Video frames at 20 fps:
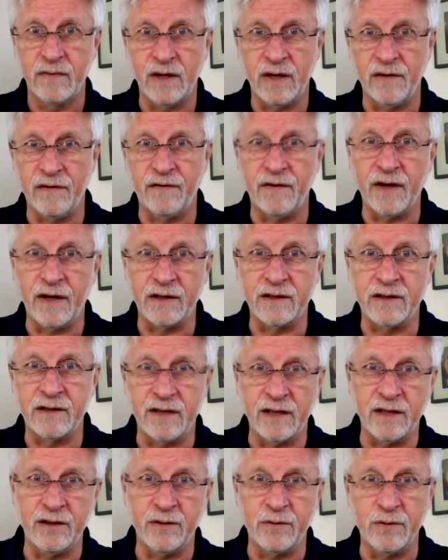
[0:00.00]
effect
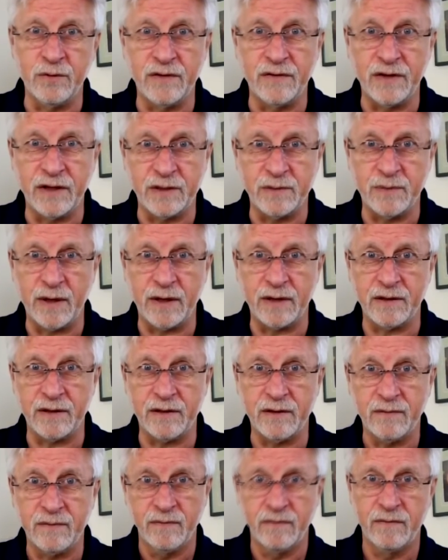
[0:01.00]
than you would have
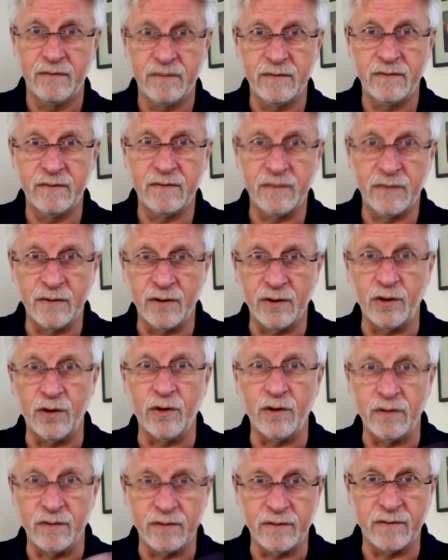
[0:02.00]
expected,
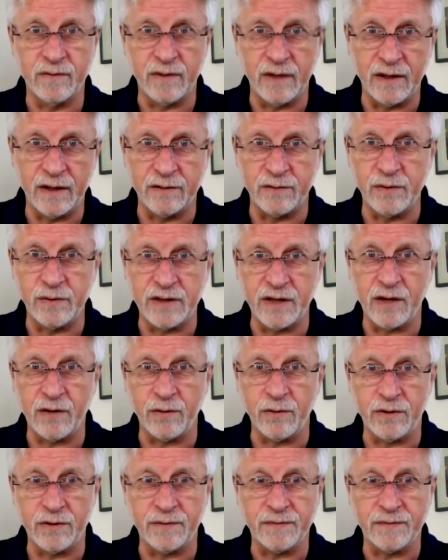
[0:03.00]
or as without.